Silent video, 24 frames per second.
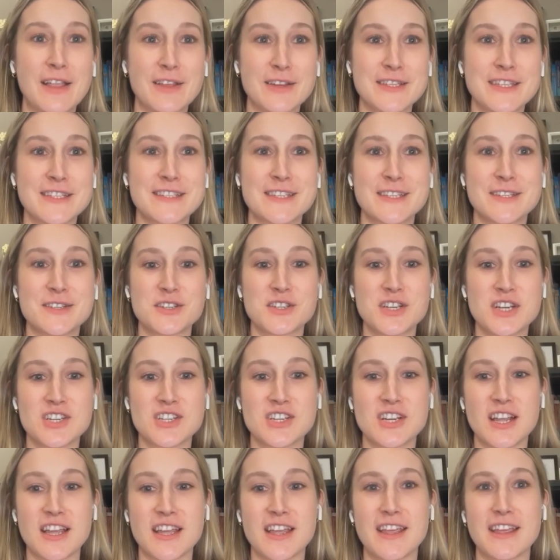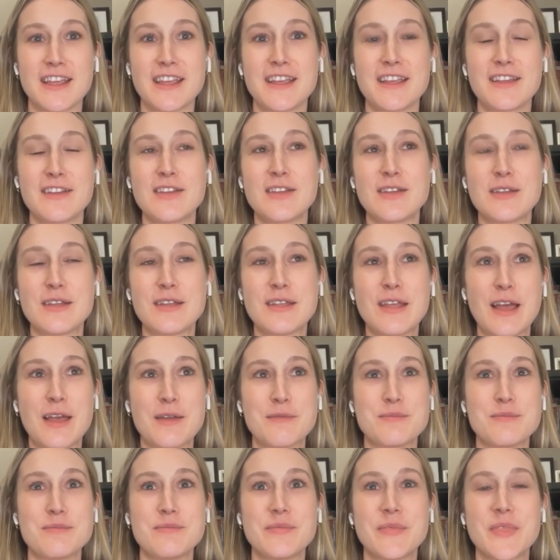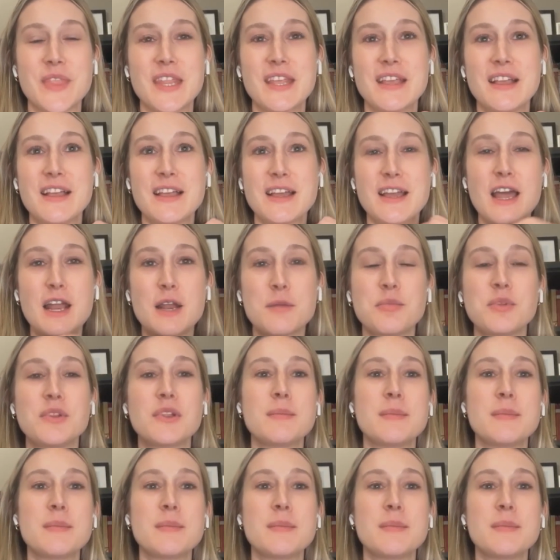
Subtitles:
Alex's dissertation, I'm kind